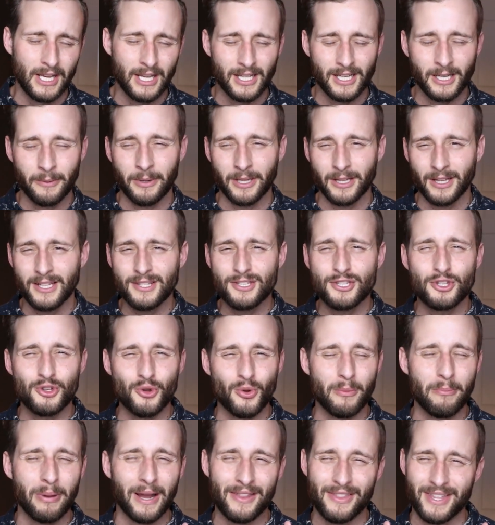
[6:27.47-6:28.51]
Come on, let's do
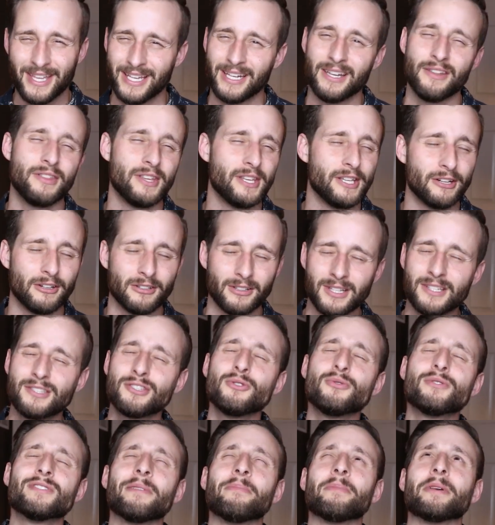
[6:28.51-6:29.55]
it by the end of the year. Let's
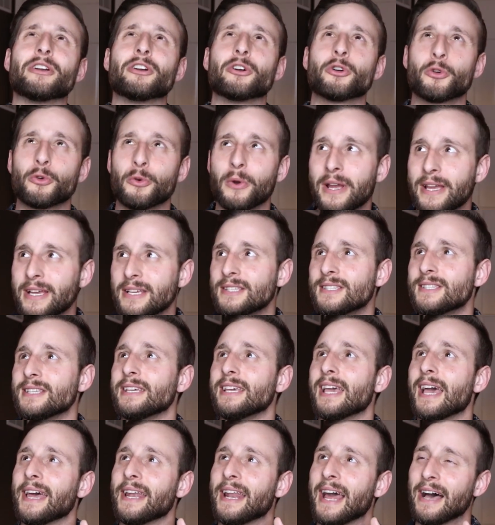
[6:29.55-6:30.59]
do something
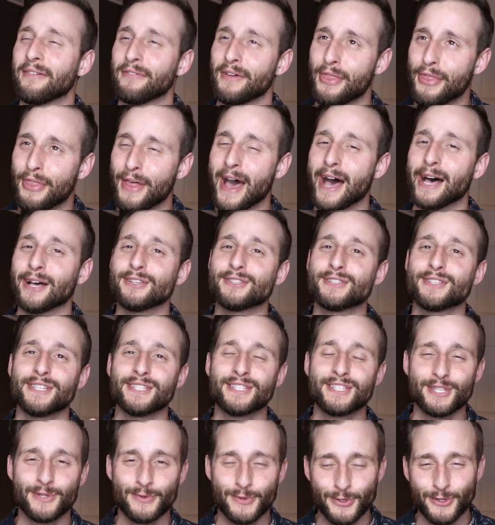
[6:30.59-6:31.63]
crazy and have
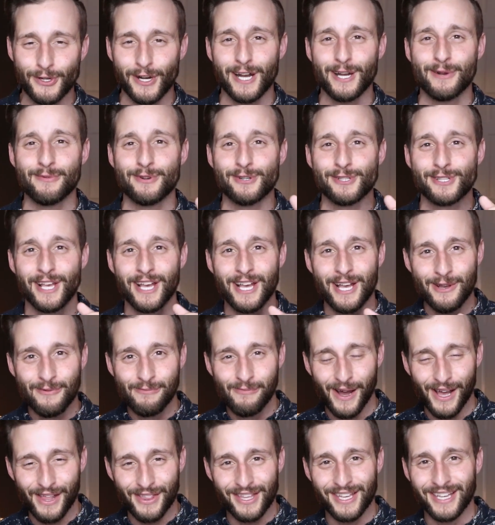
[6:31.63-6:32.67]
1,000 subscribers
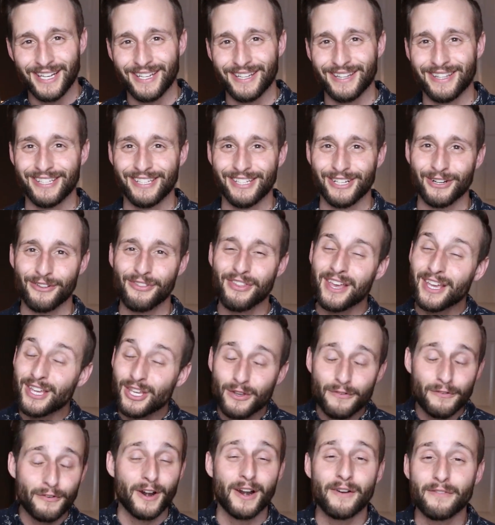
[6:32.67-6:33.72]
by the end of the year. Thank
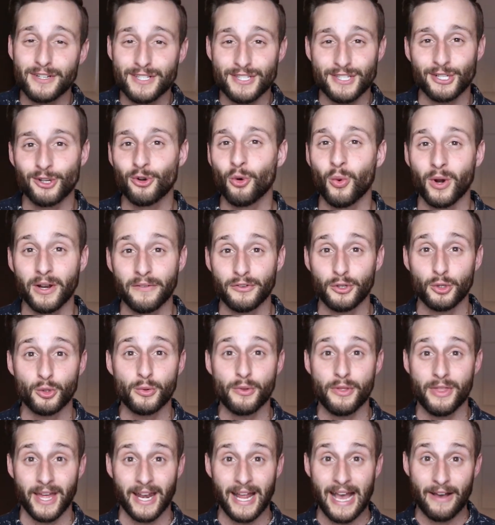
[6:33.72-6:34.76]
you for every single one of you
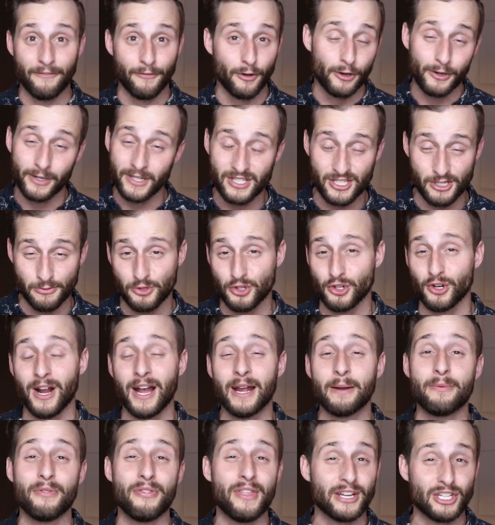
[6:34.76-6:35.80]
that have already
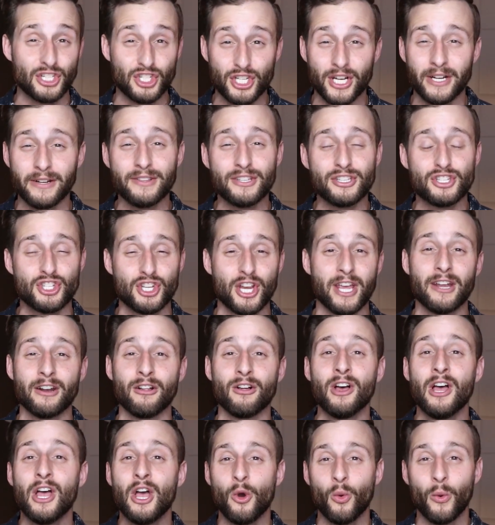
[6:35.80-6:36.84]
subscribed, that share this
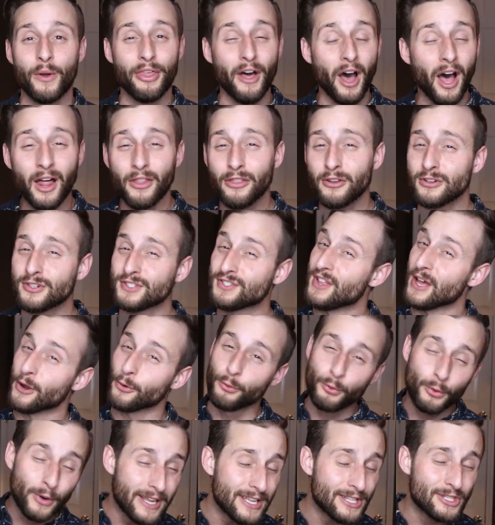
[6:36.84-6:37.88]
channel with others, that
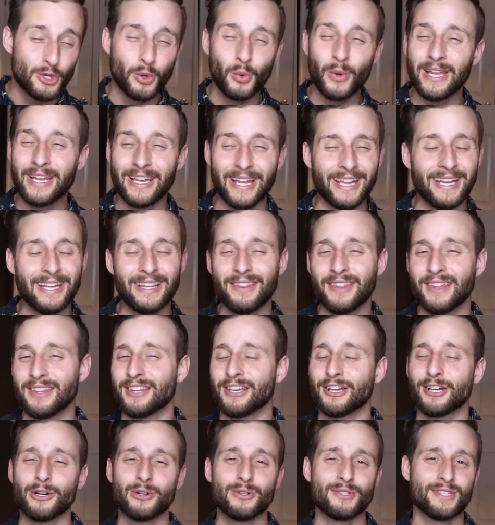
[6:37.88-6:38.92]
retweet anything
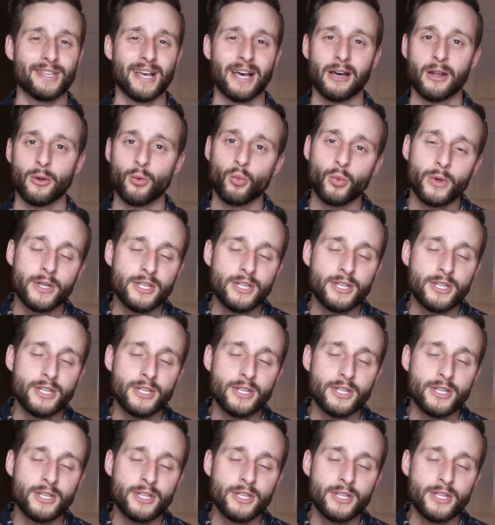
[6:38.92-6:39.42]
that goes out.